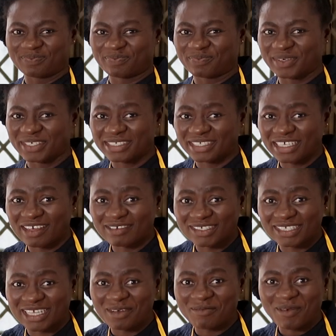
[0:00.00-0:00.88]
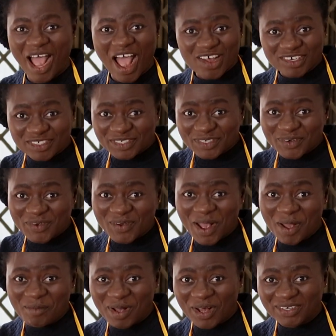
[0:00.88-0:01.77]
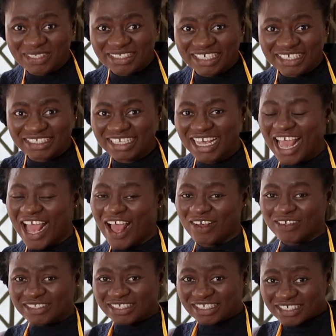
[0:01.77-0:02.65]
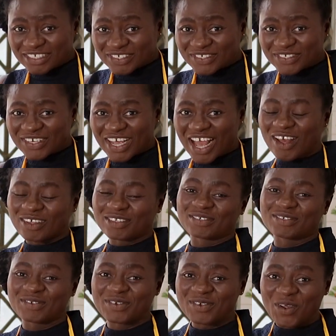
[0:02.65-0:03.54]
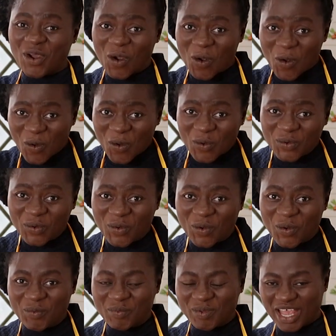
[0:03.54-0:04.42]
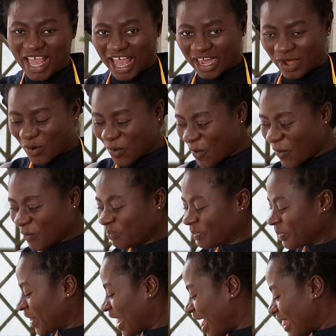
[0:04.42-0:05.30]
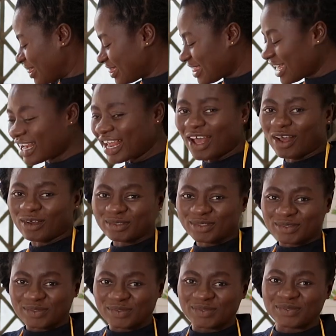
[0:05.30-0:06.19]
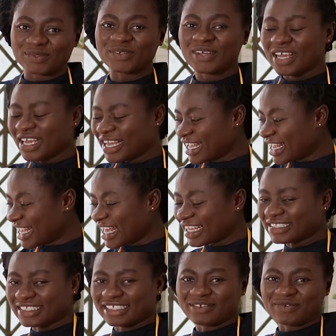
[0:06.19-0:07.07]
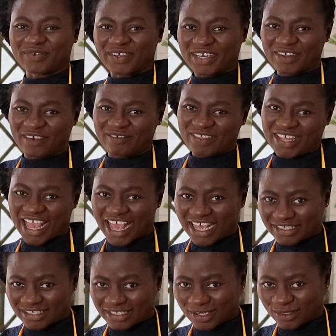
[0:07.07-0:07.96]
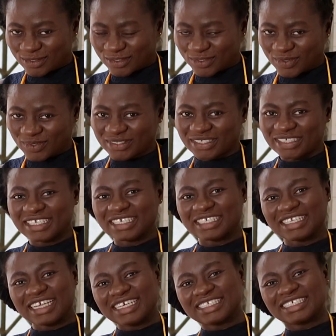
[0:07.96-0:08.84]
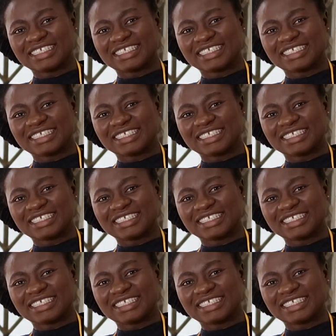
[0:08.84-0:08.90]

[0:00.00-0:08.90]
preserve some, how do you go about it? I'll teach you how to do your own Kobe at home and then how to get rid of the excess salt in the